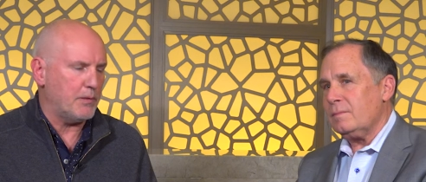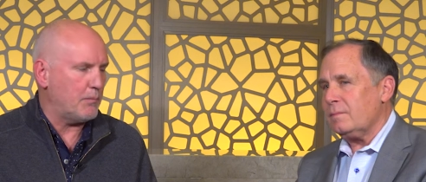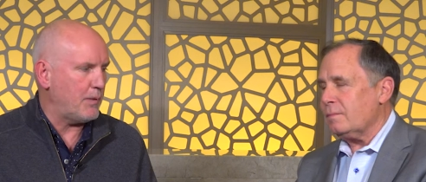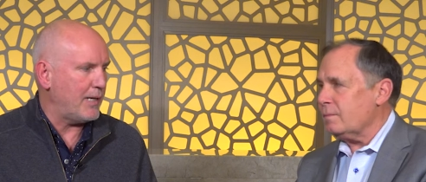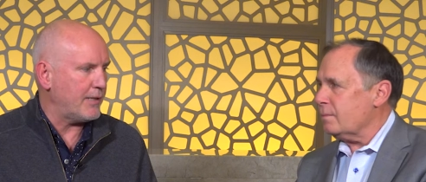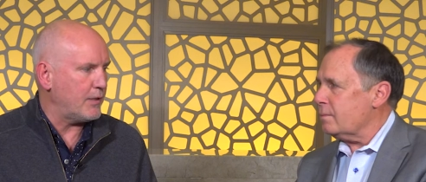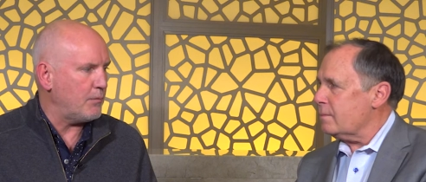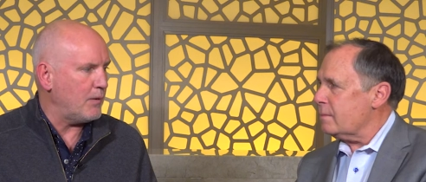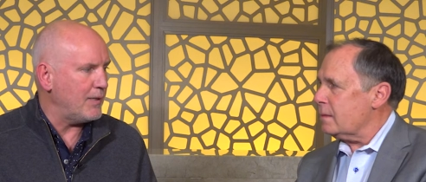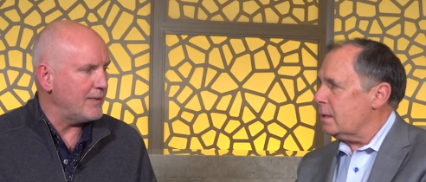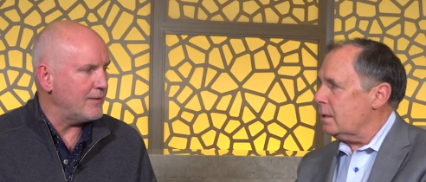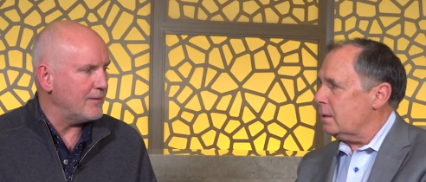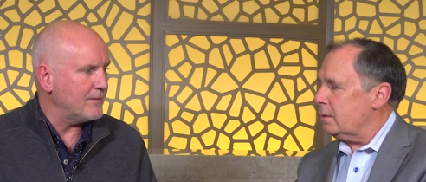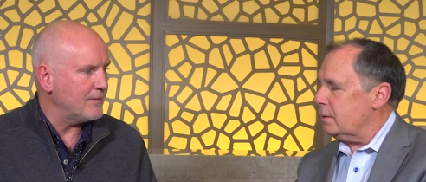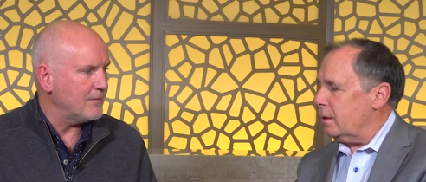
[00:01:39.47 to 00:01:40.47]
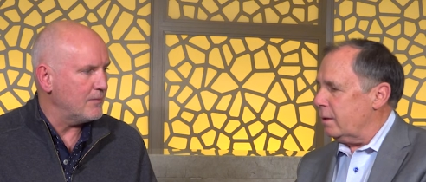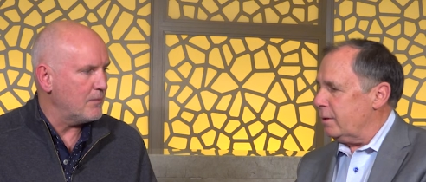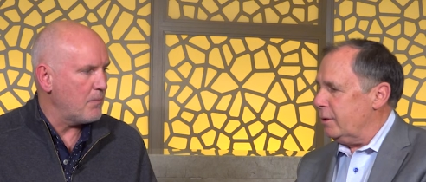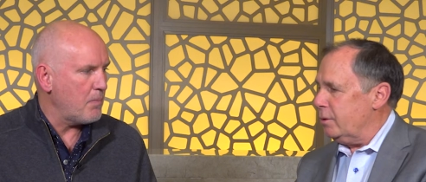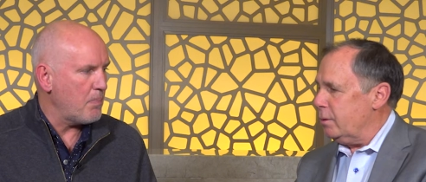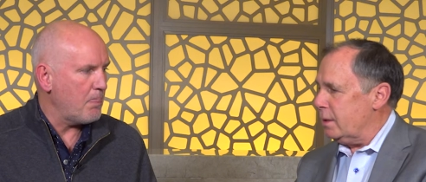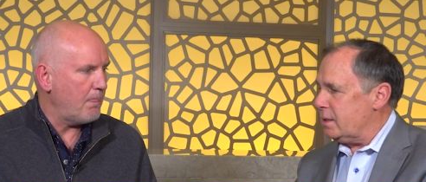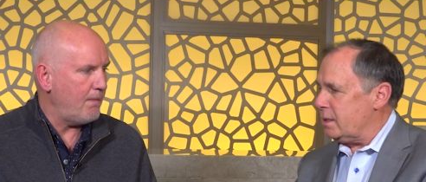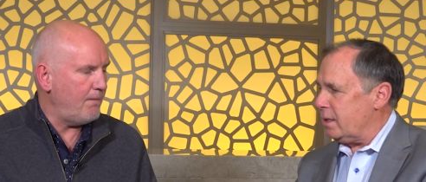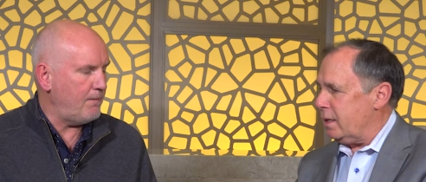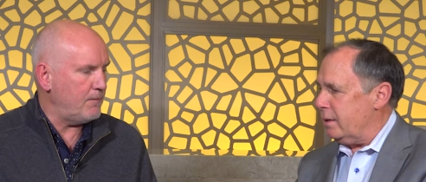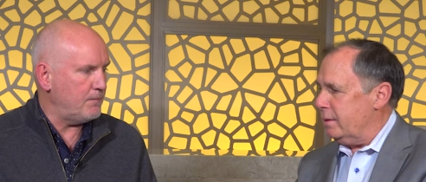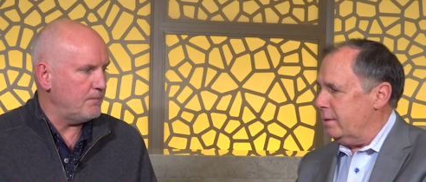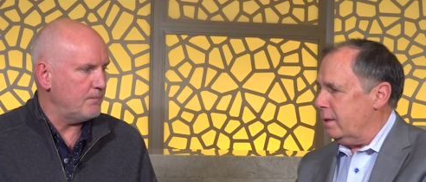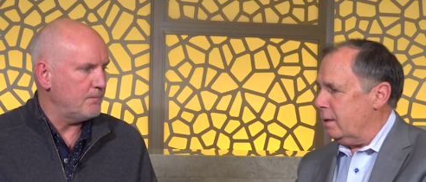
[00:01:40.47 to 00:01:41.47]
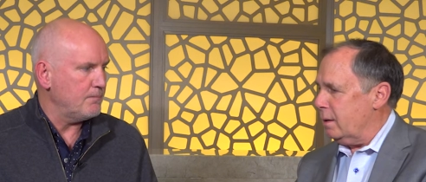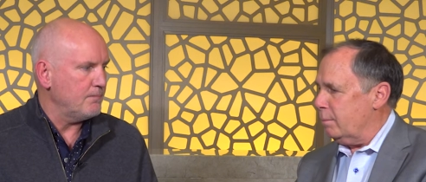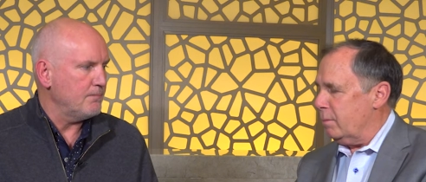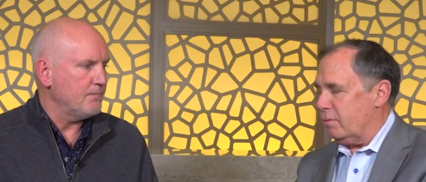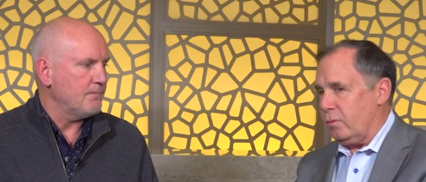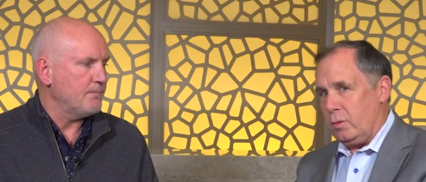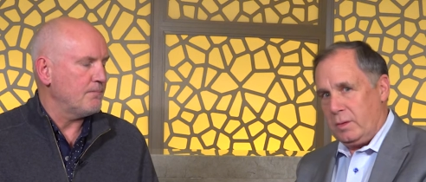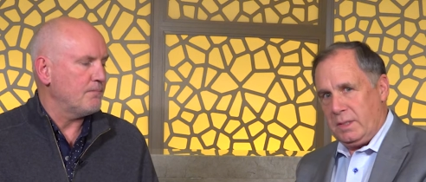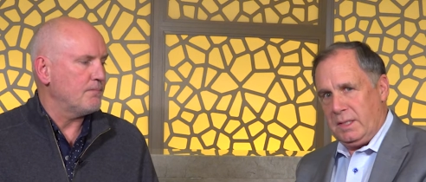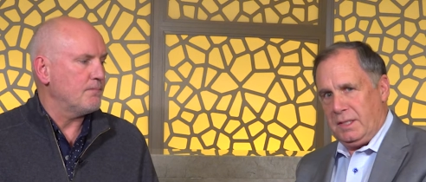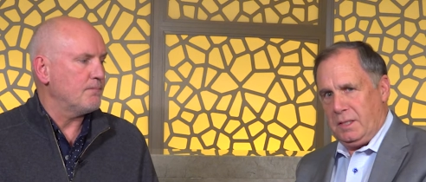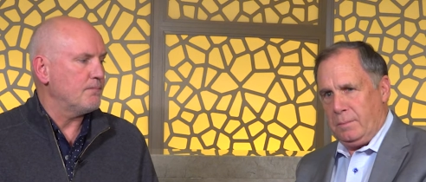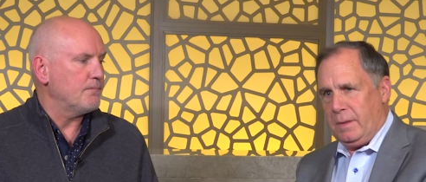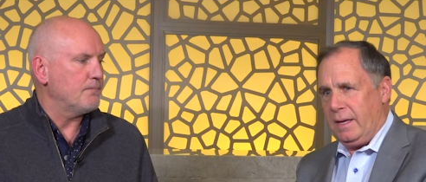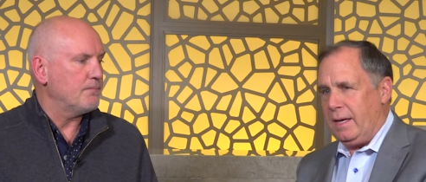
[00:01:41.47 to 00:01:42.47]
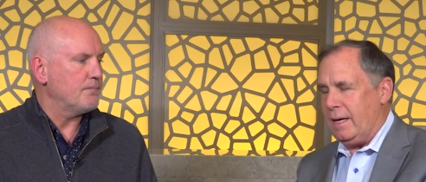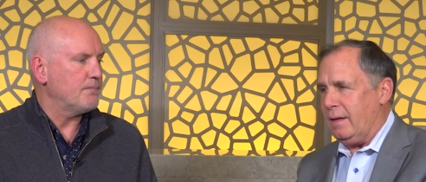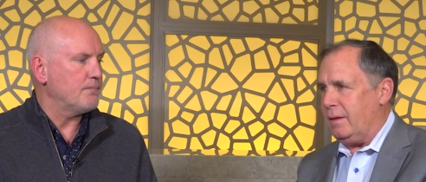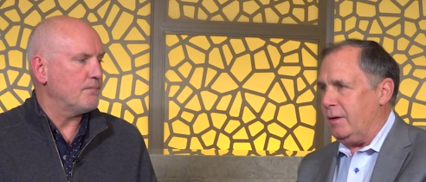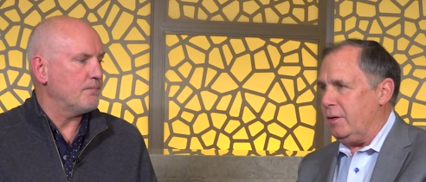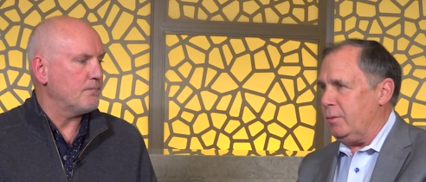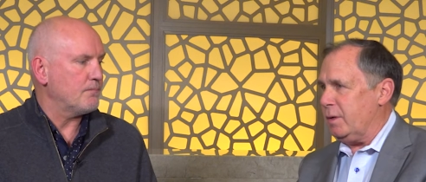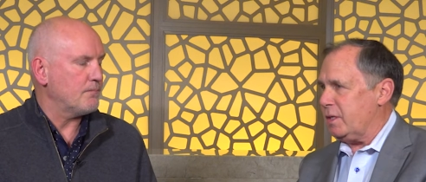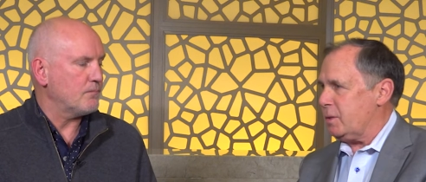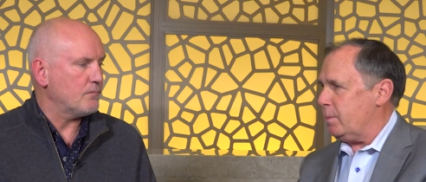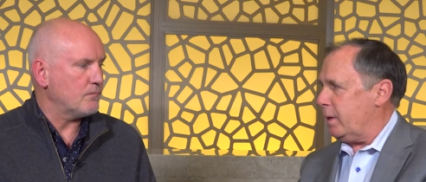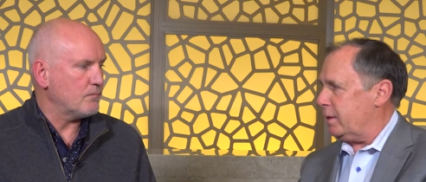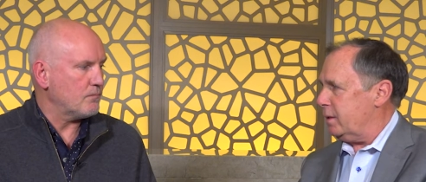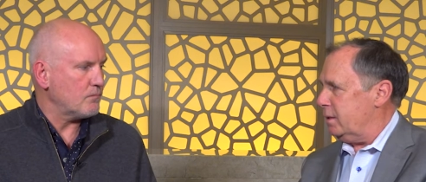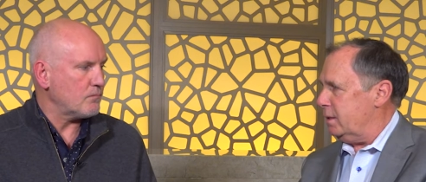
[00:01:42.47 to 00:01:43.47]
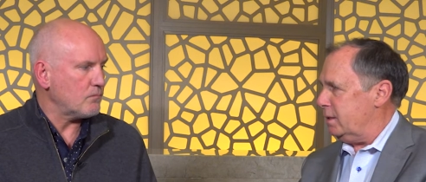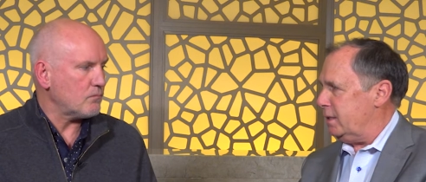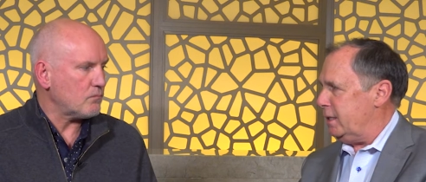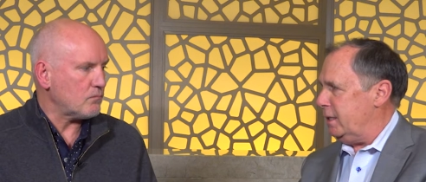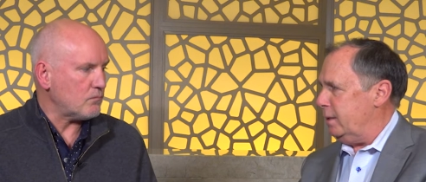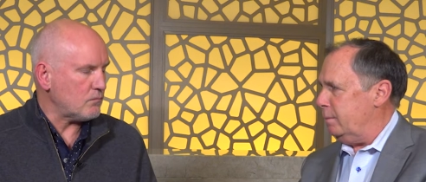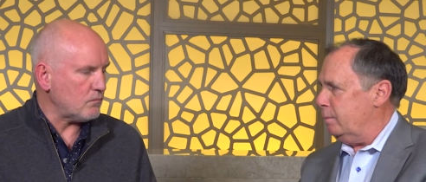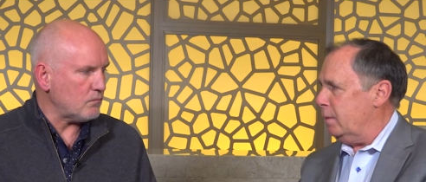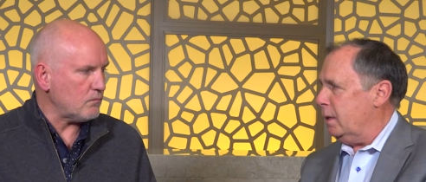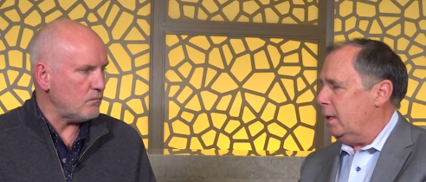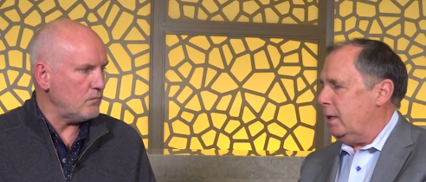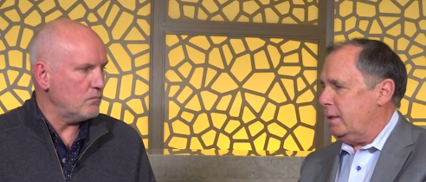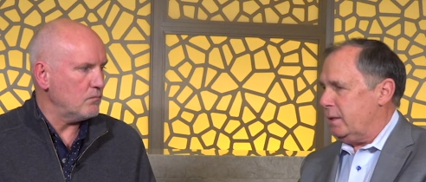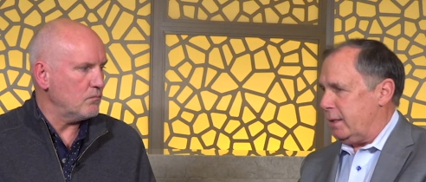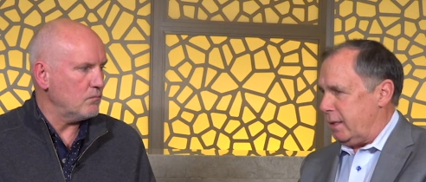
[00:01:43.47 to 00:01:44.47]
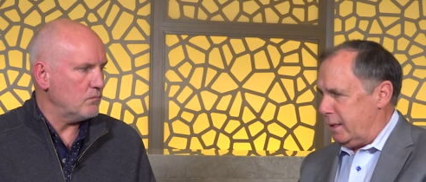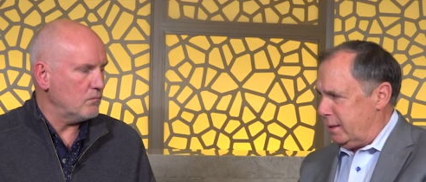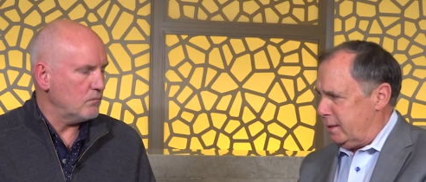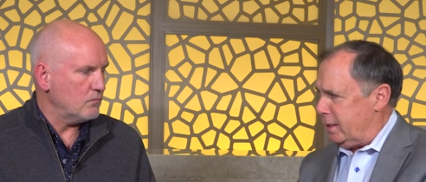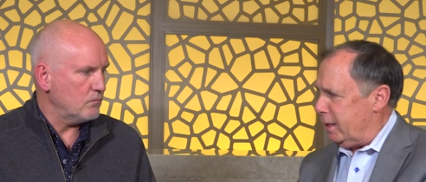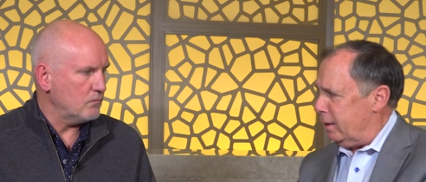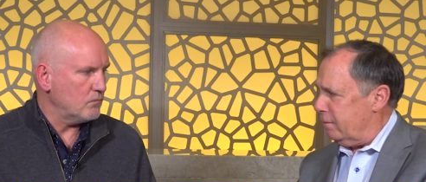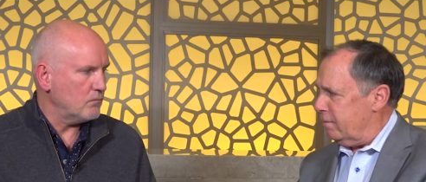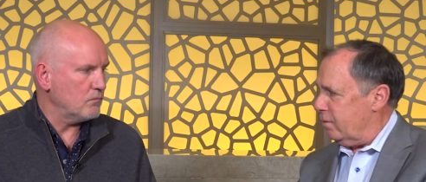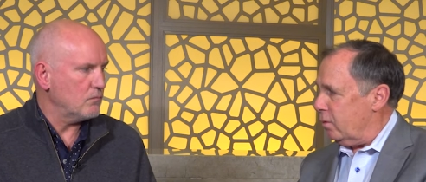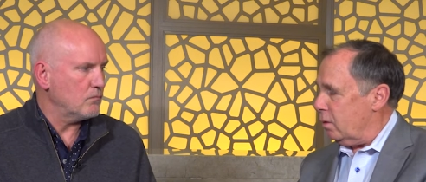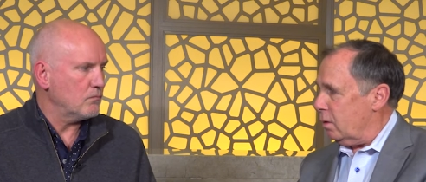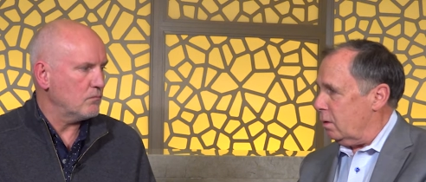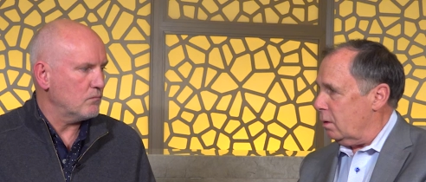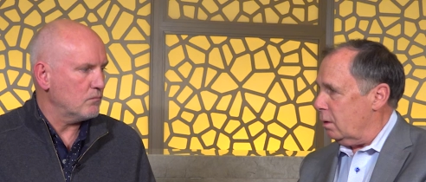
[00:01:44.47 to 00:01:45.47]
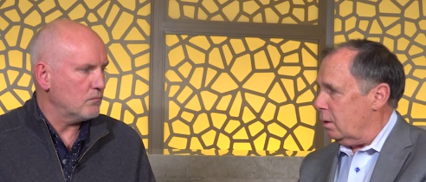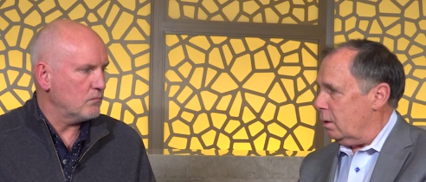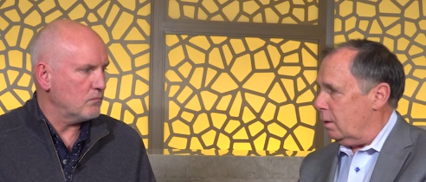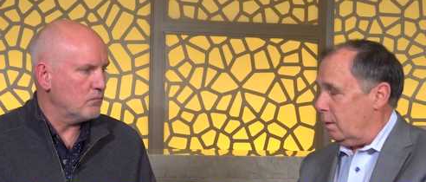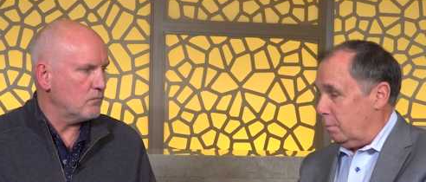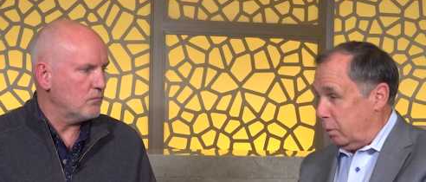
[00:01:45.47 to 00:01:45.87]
Speaker 1: in the back of your mind.
Speaker 2: Doug, you had said uh, before the season began that you expected the team to contend for a